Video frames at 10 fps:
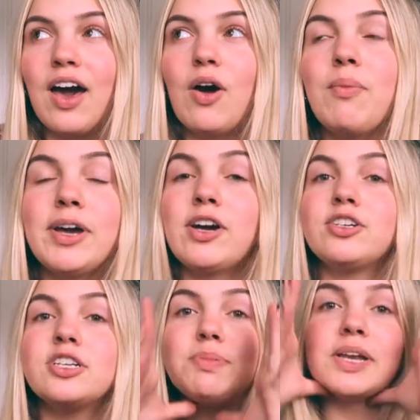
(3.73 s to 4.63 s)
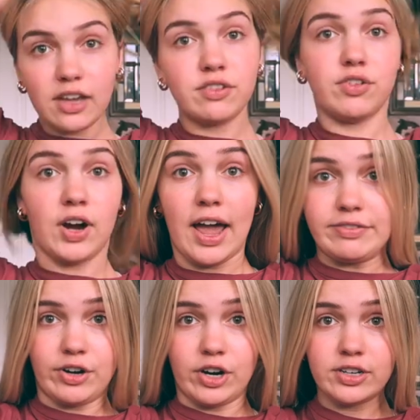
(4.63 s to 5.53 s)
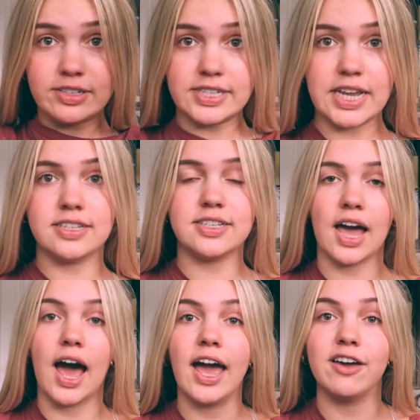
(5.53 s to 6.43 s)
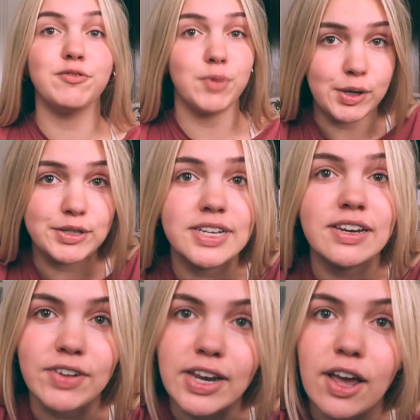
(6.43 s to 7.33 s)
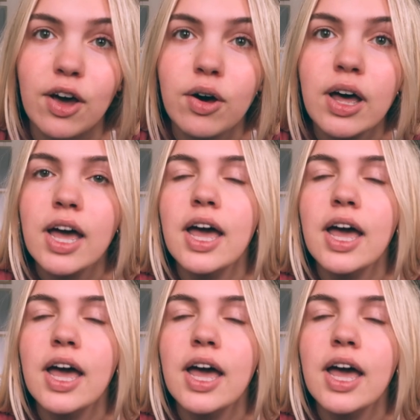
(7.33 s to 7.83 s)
Oh my gosh, it's been forever since I have posted a video.